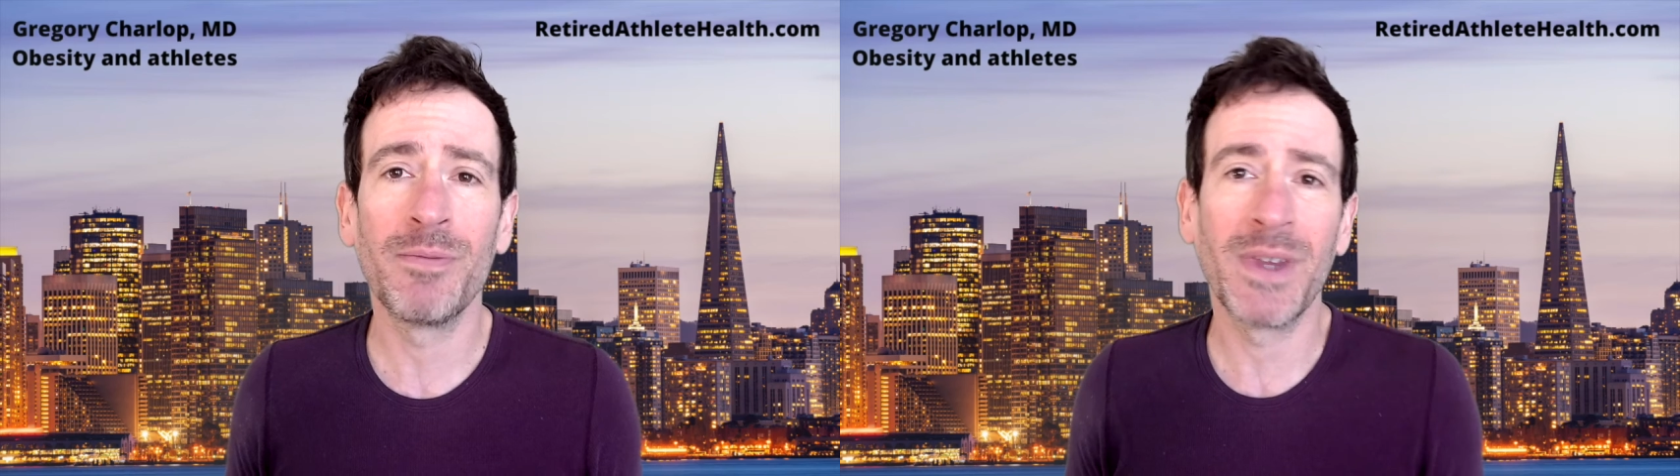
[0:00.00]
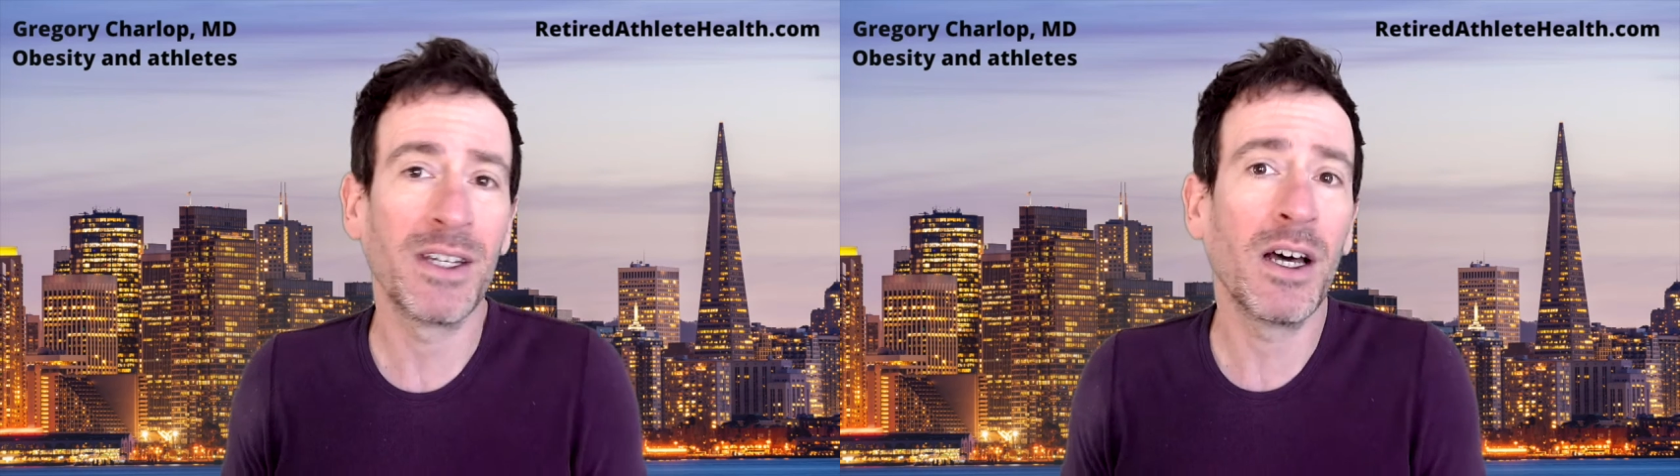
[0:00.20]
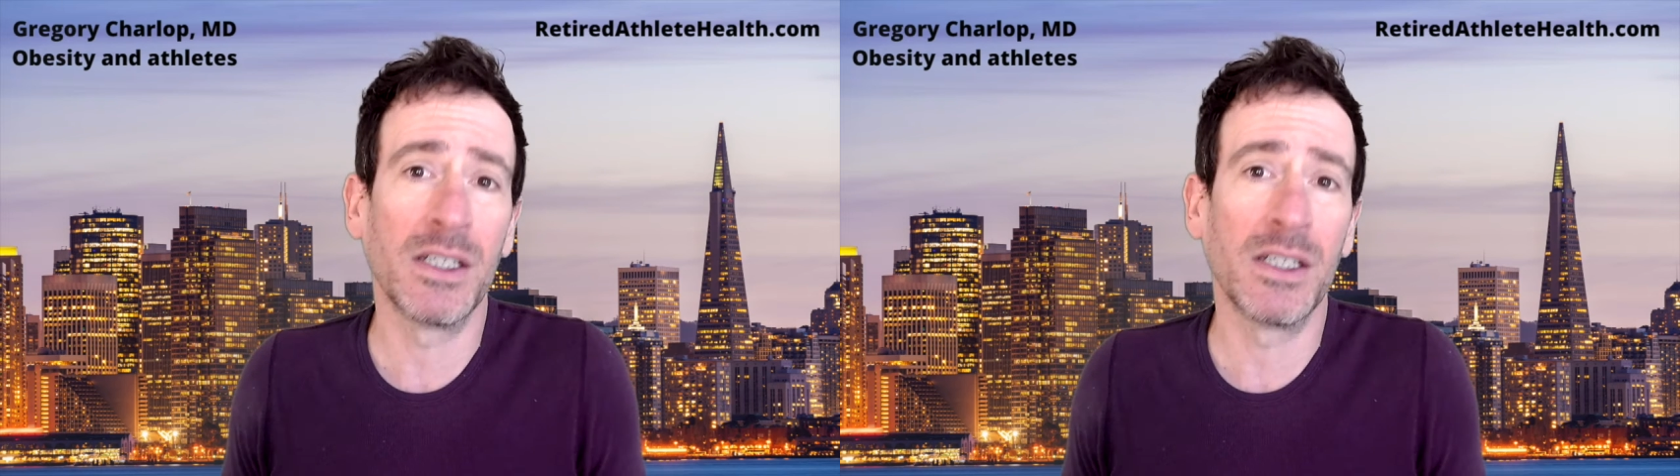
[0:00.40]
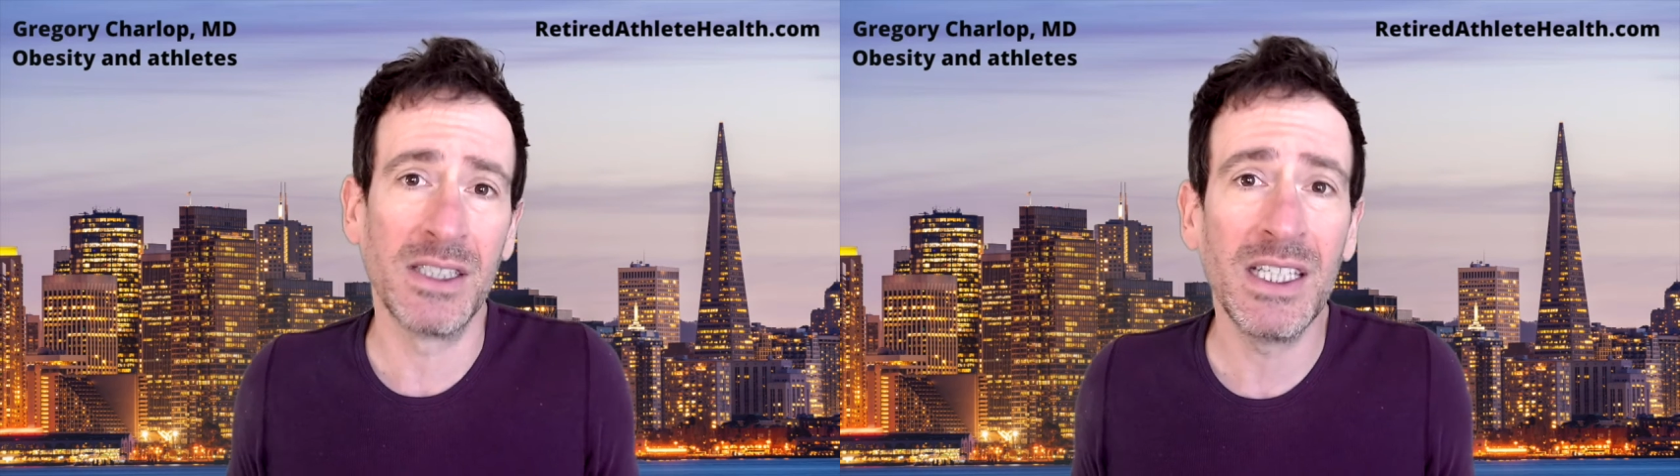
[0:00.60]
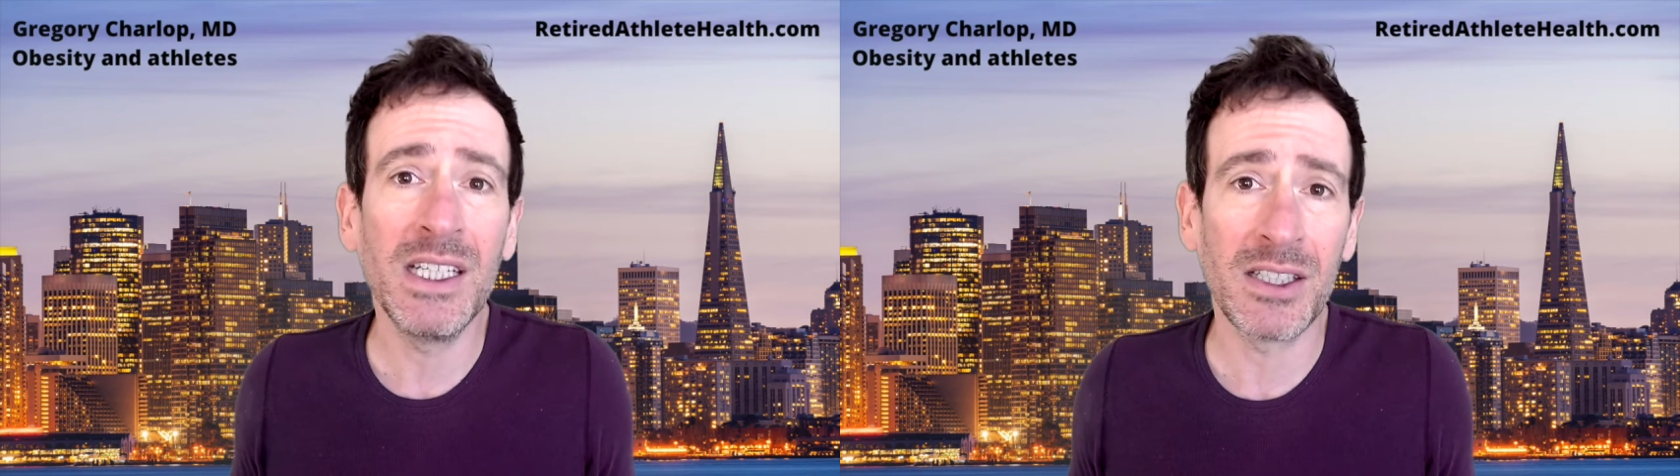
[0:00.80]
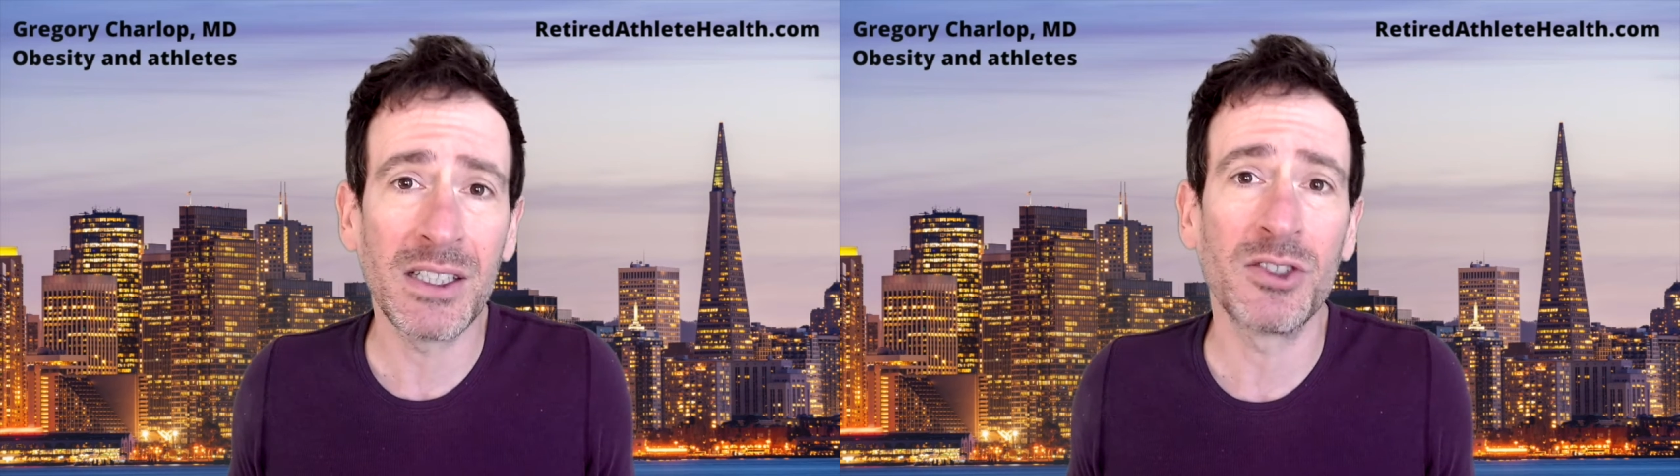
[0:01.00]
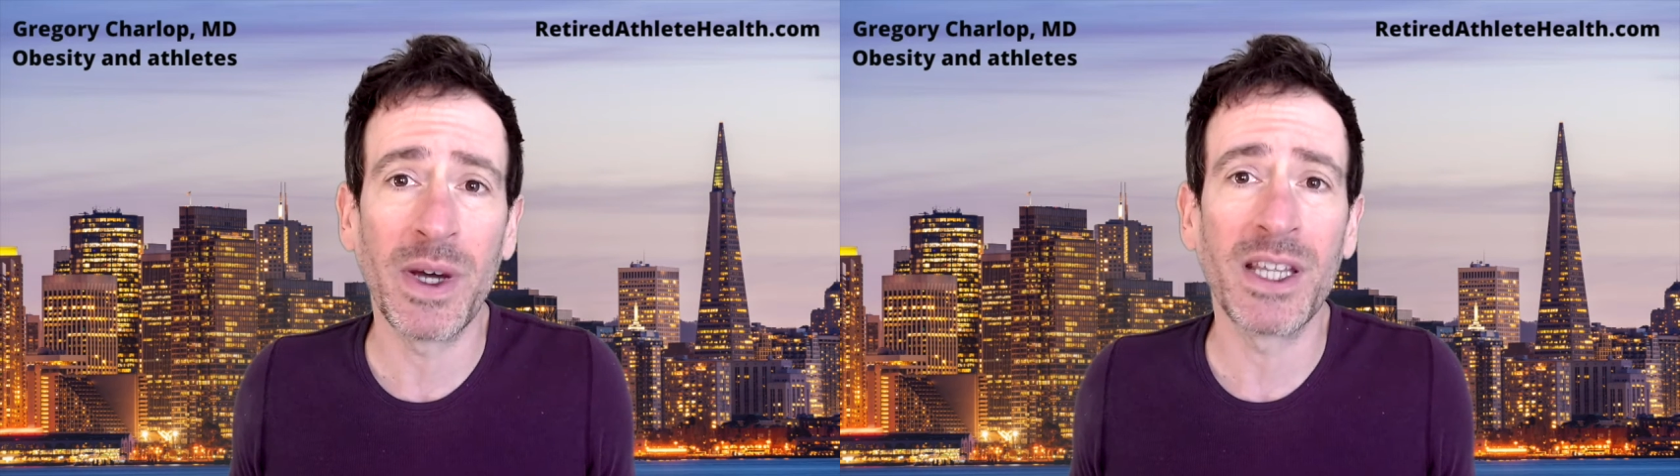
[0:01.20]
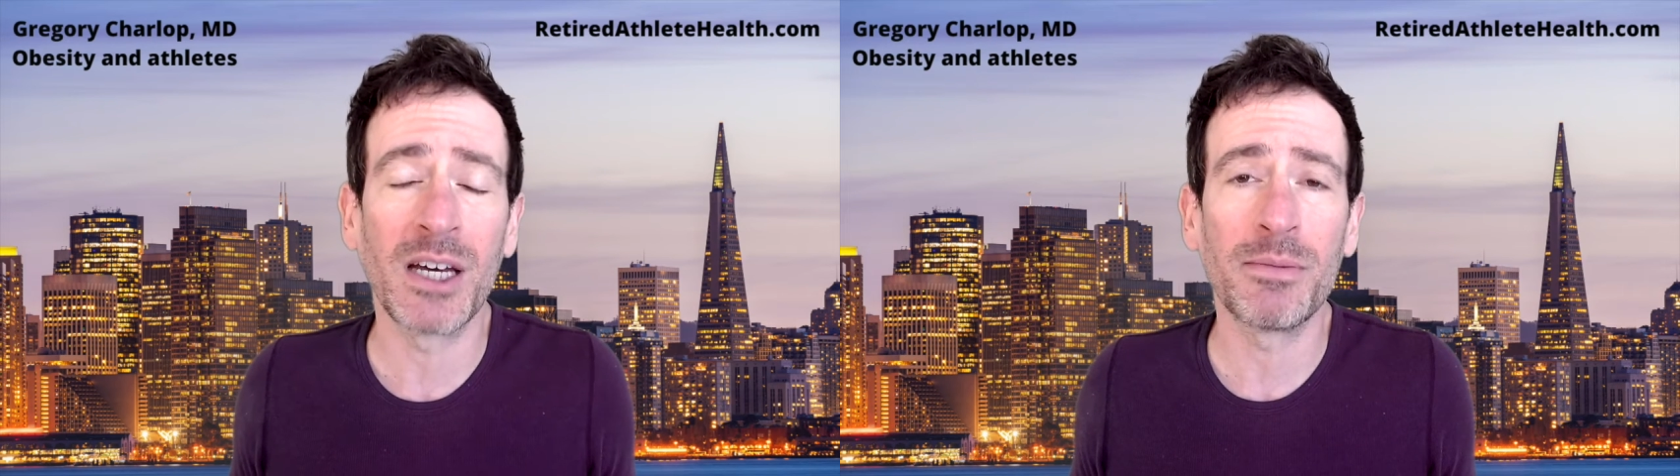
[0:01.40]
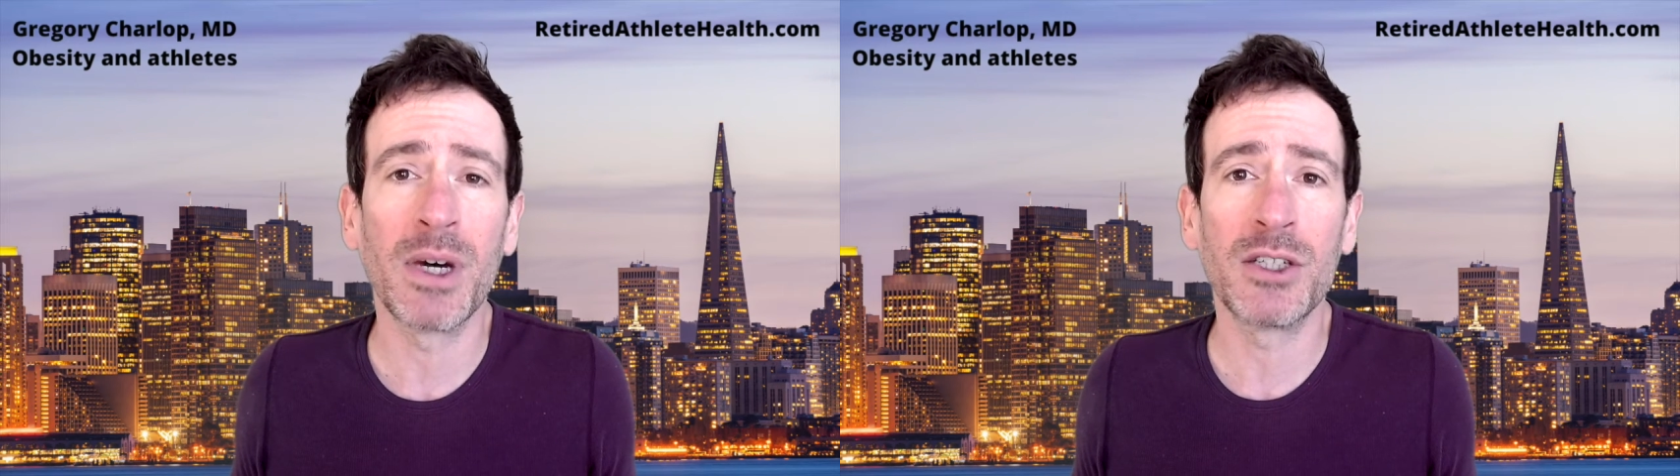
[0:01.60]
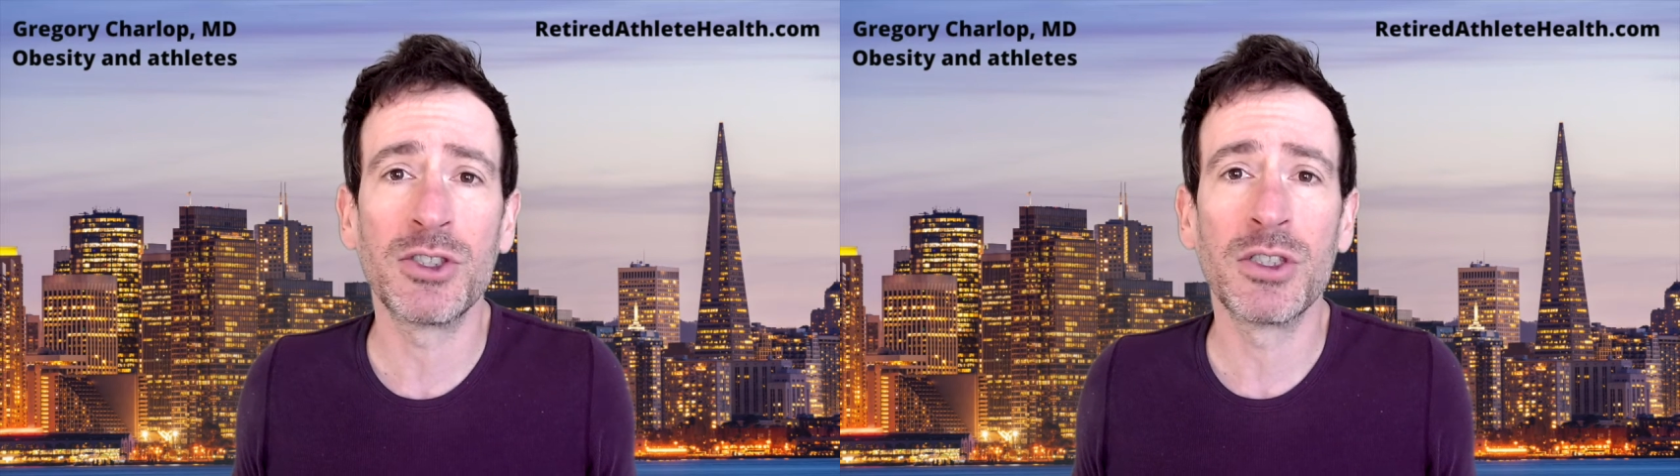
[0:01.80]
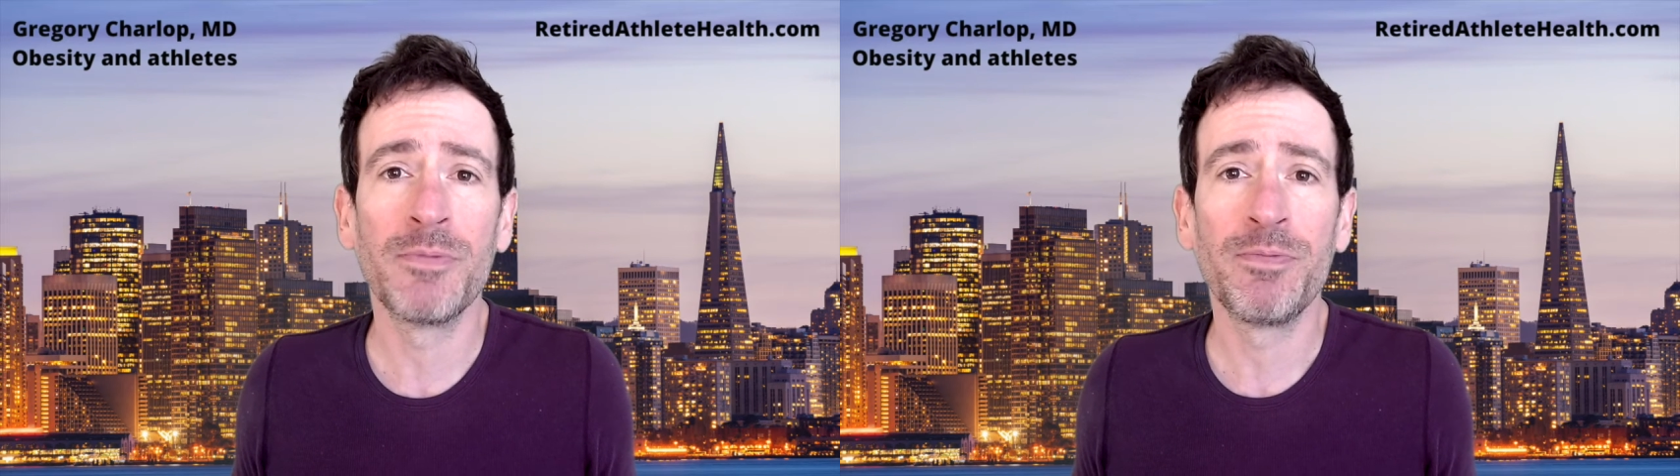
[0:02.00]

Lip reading: and not needing to weigh that much,